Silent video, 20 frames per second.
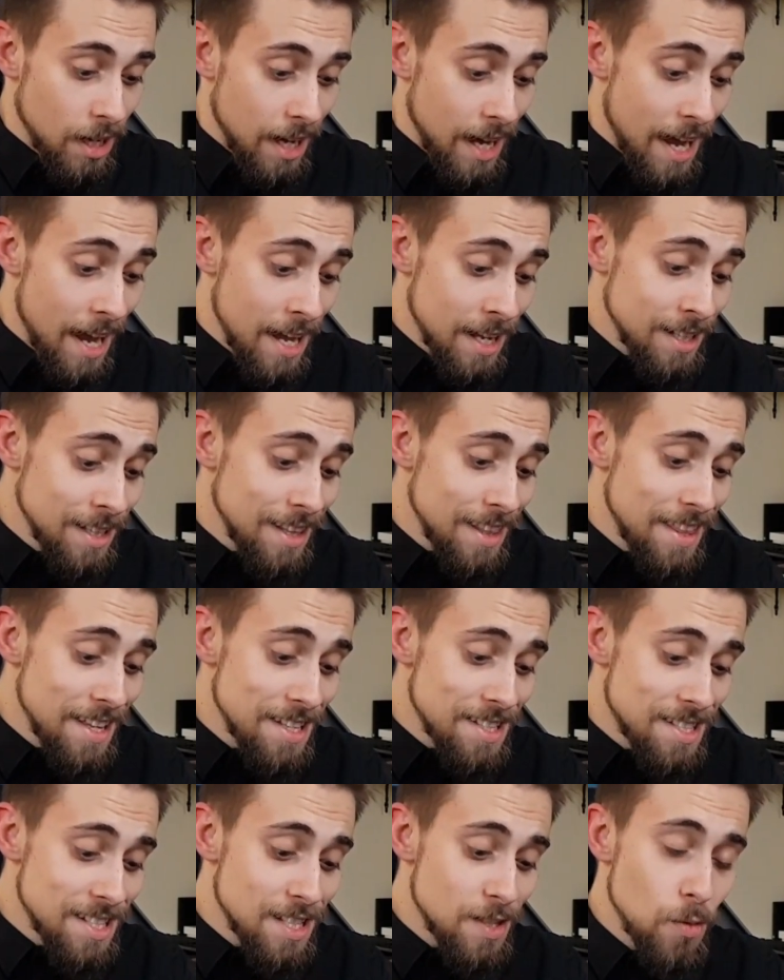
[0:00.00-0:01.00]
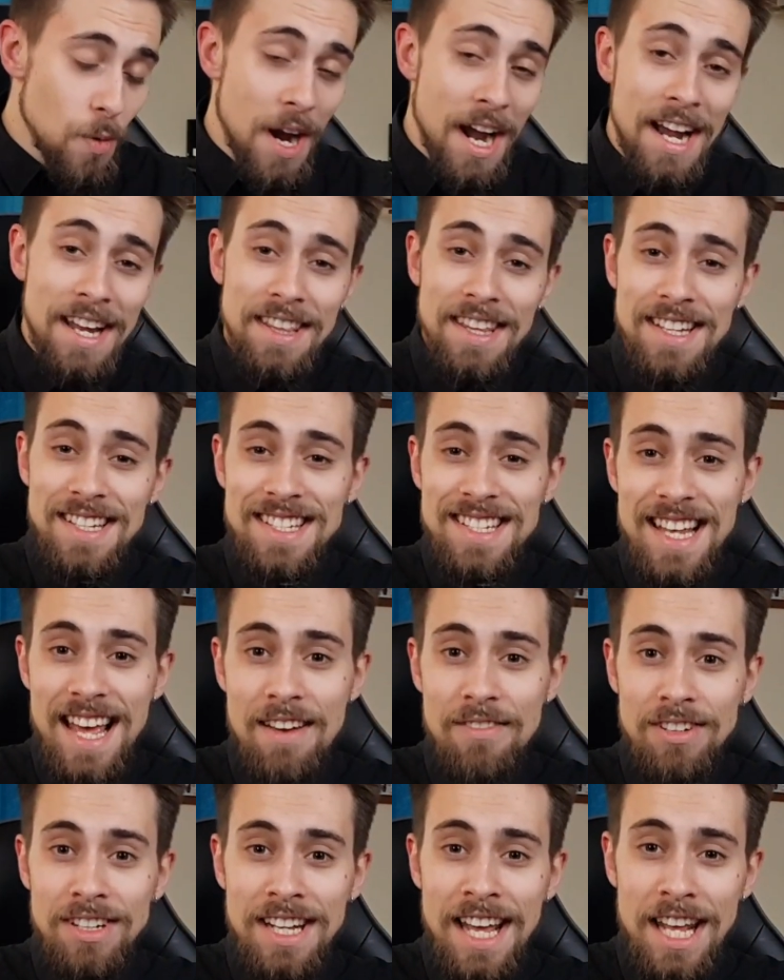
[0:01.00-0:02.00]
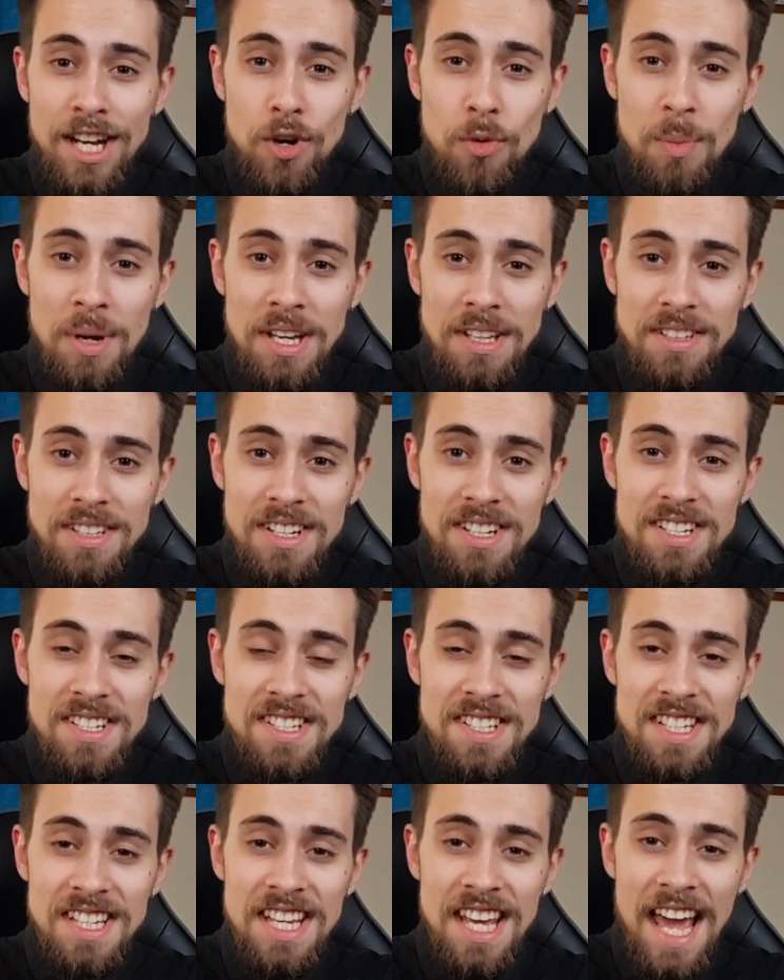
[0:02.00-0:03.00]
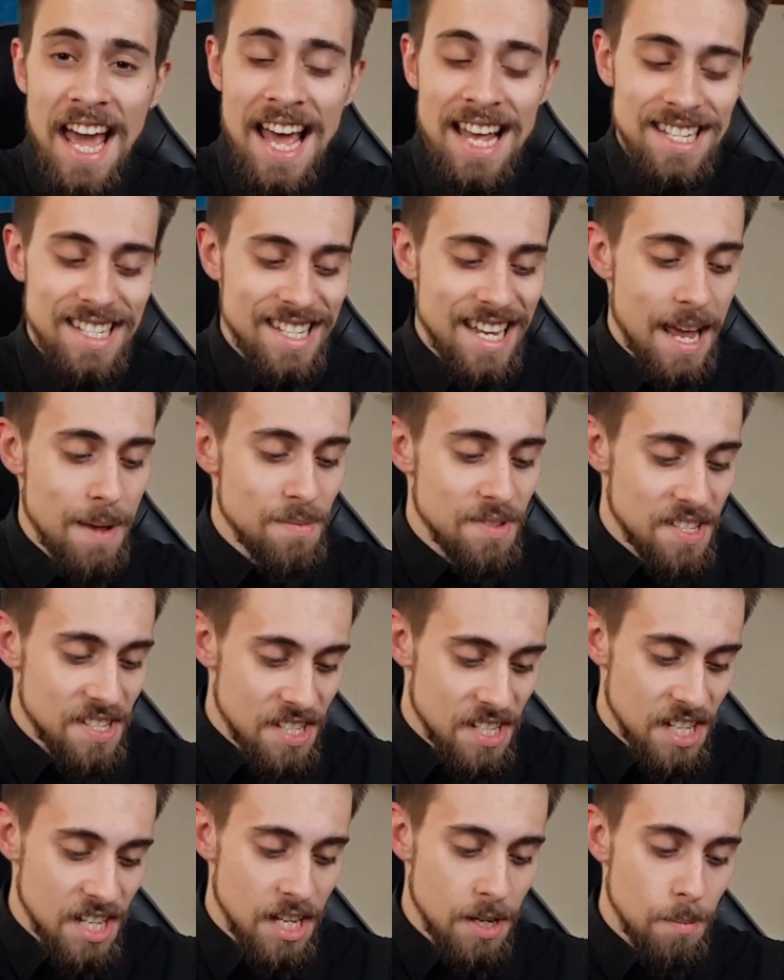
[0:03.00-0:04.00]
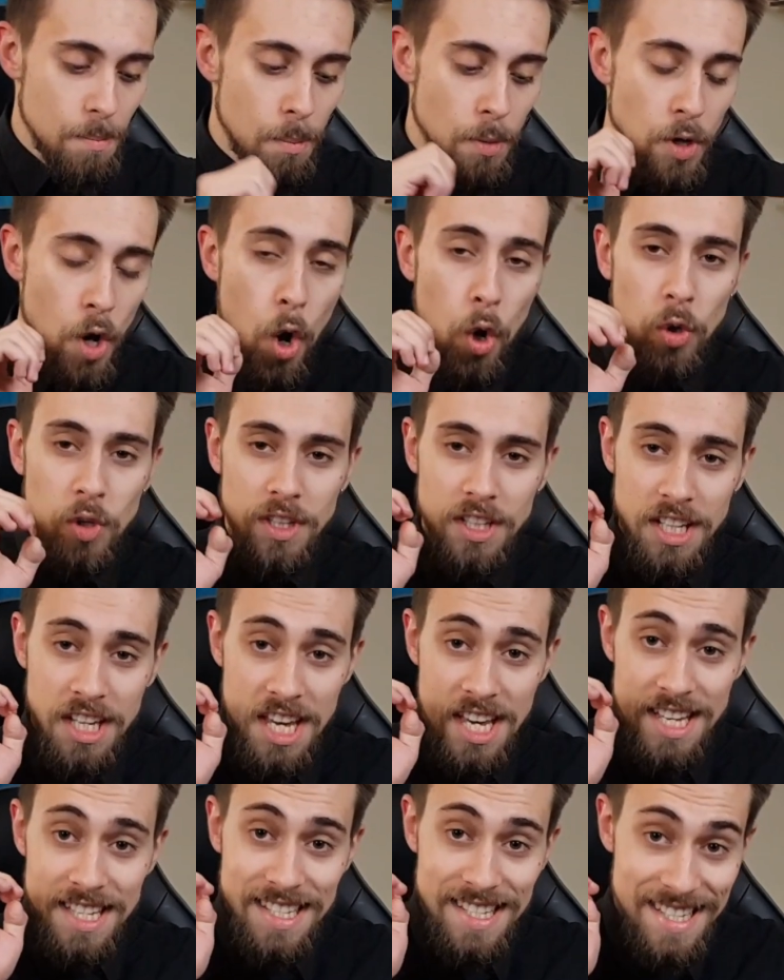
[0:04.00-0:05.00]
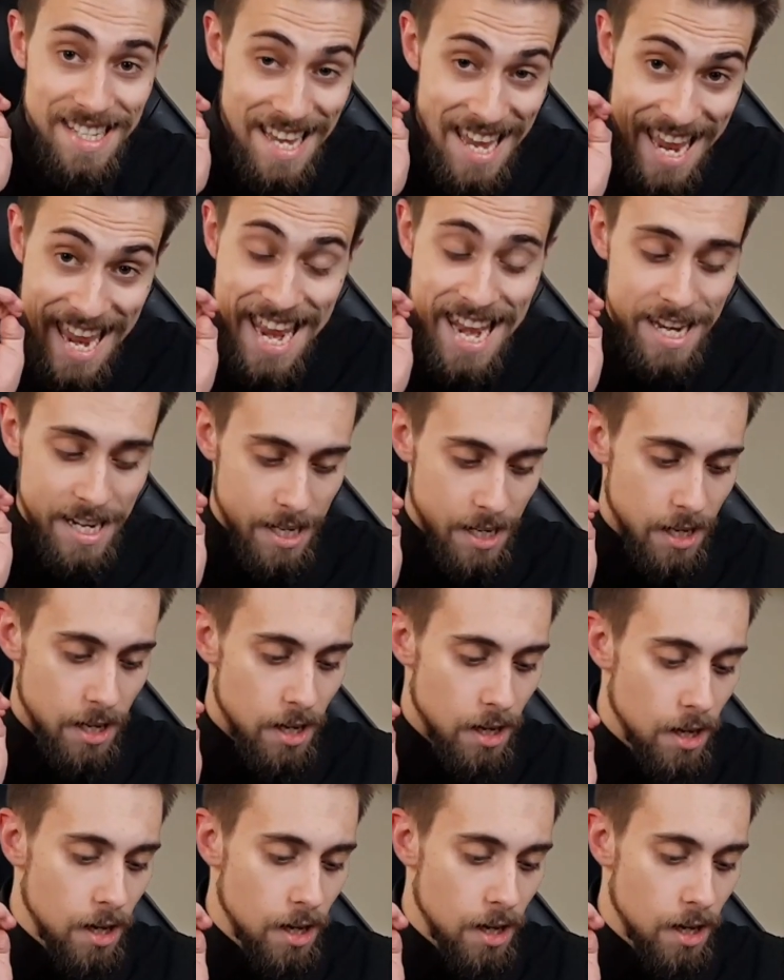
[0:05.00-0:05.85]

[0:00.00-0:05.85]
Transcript: And this is where the 7nm TSMC node kicks in.